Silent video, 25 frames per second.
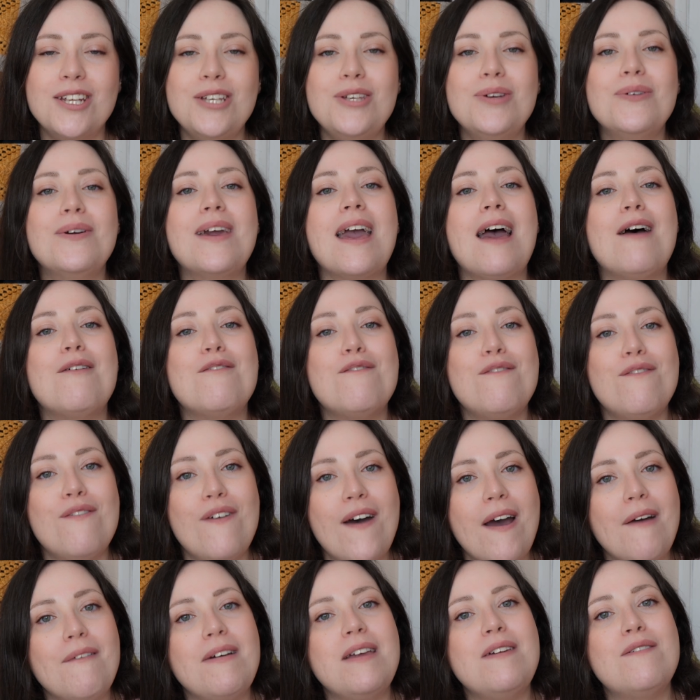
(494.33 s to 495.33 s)
you get
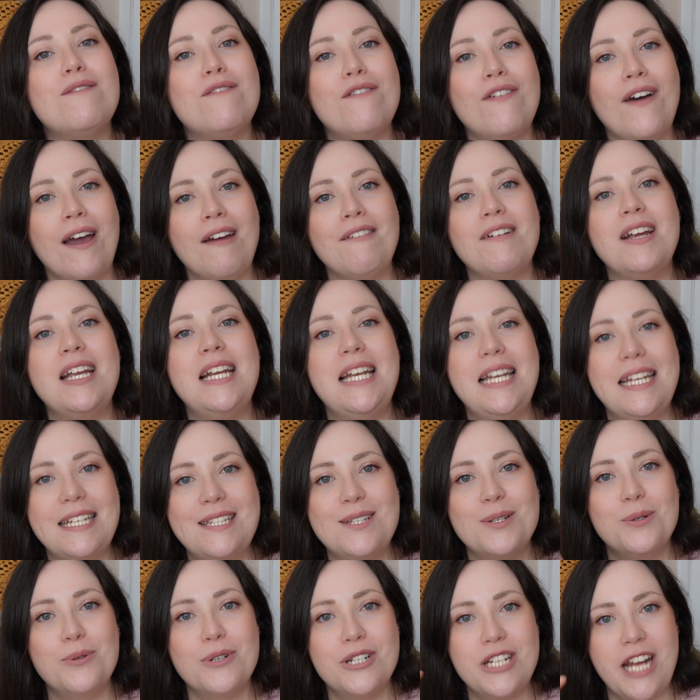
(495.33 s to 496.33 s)
very, very
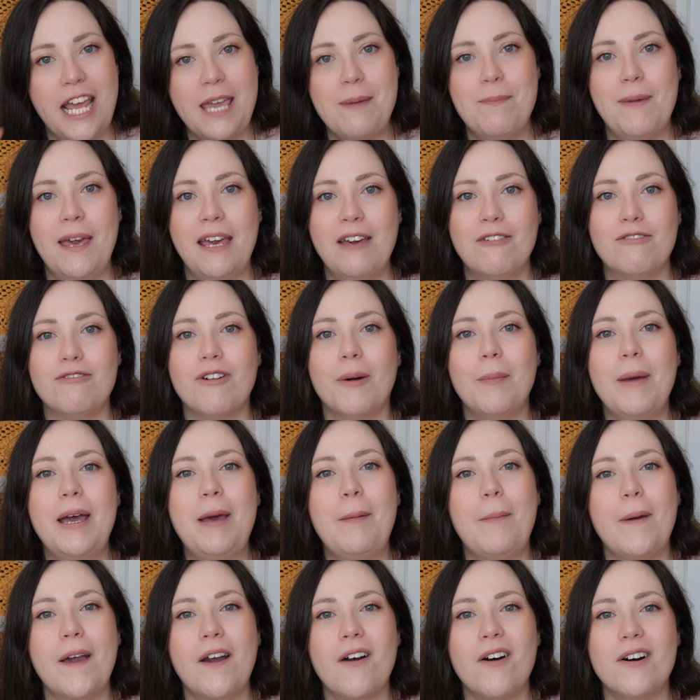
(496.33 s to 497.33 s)
little shaping from
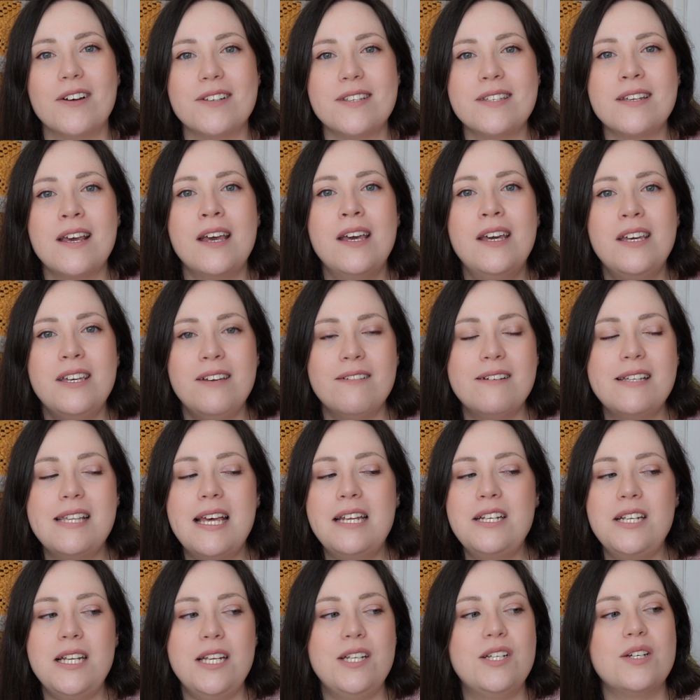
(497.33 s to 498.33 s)
it because you're
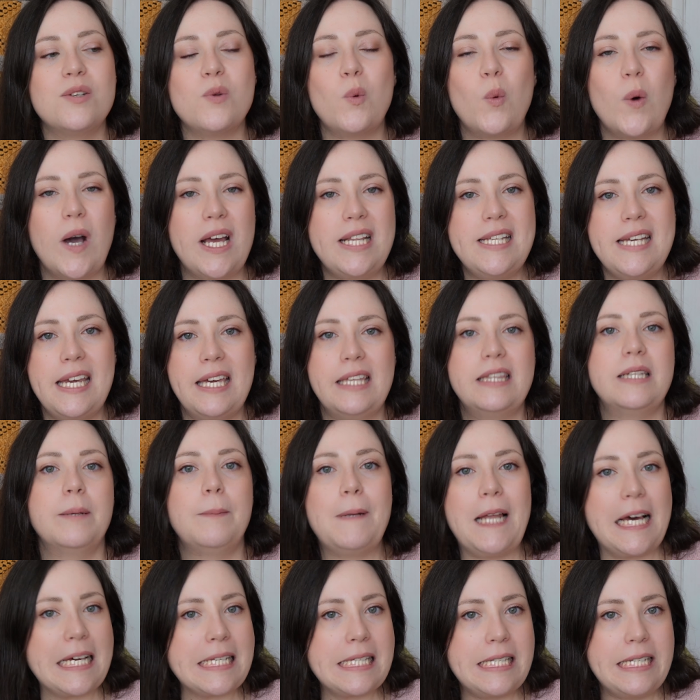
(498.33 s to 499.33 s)
essentially just wetting the
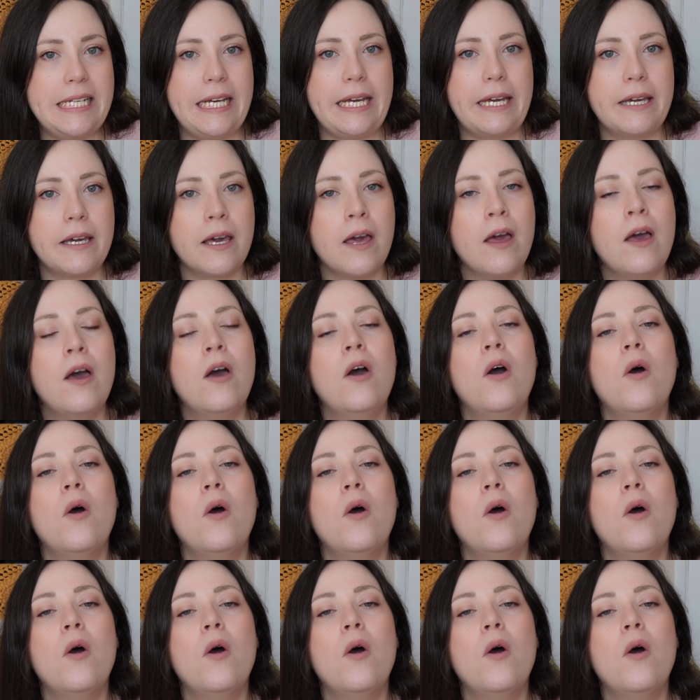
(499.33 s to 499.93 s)
plastic.